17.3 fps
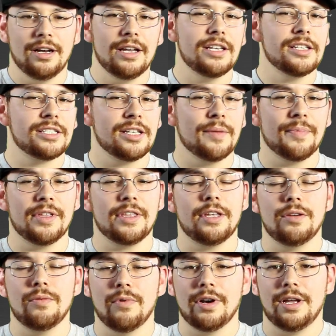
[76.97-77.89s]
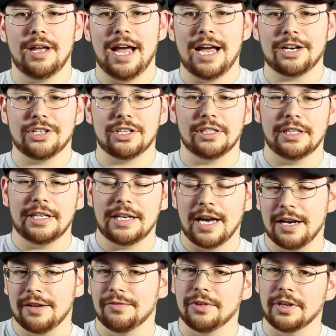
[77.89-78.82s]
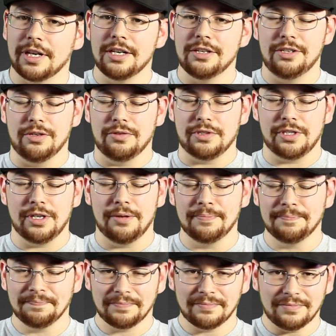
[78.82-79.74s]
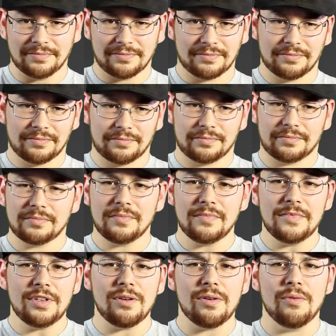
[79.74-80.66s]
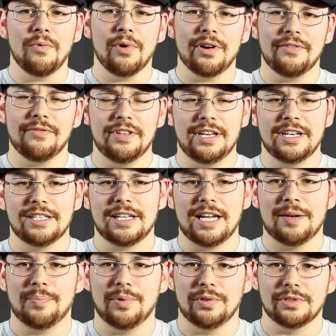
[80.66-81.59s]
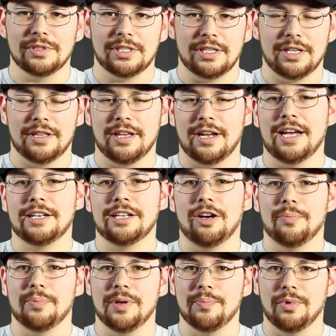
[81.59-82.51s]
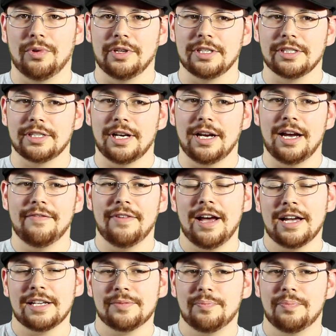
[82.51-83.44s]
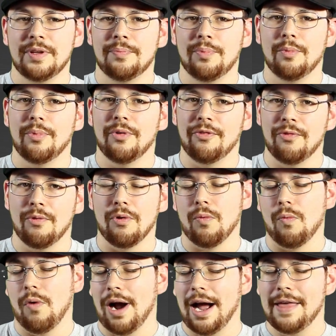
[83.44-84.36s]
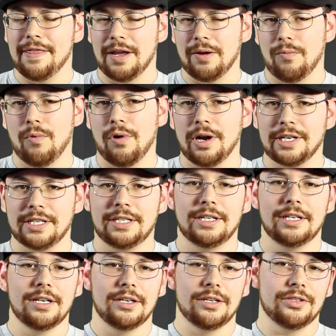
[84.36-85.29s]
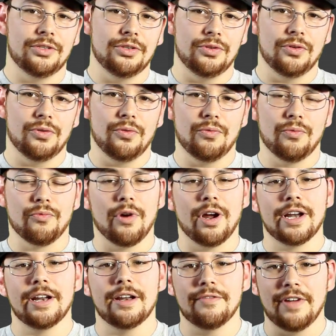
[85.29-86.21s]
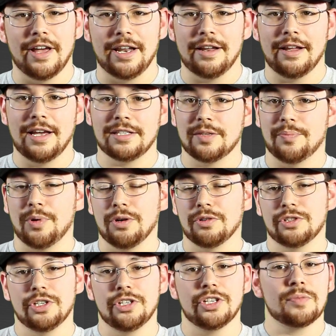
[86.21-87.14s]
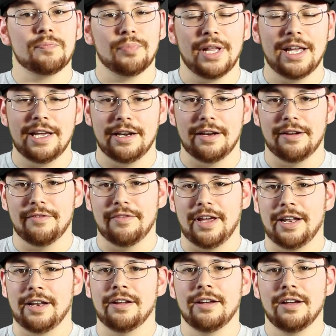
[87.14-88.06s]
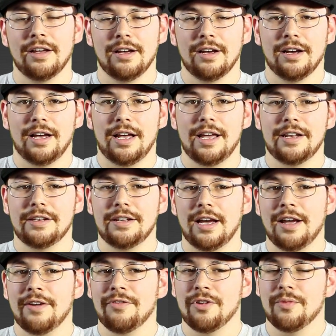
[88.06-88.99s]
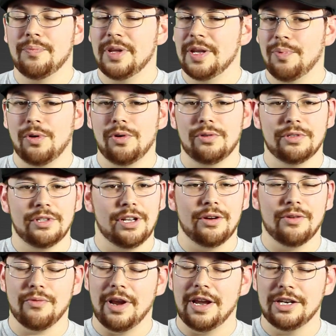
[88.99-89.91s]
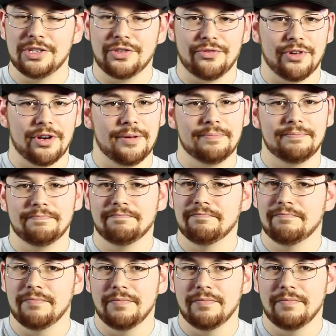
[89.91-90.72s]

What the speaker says: is something that you want to actually kind of look into. So one of the examples that I tell people is I've asked people before why they want to run an event as opposed to just playing an event. And I've heard people, range from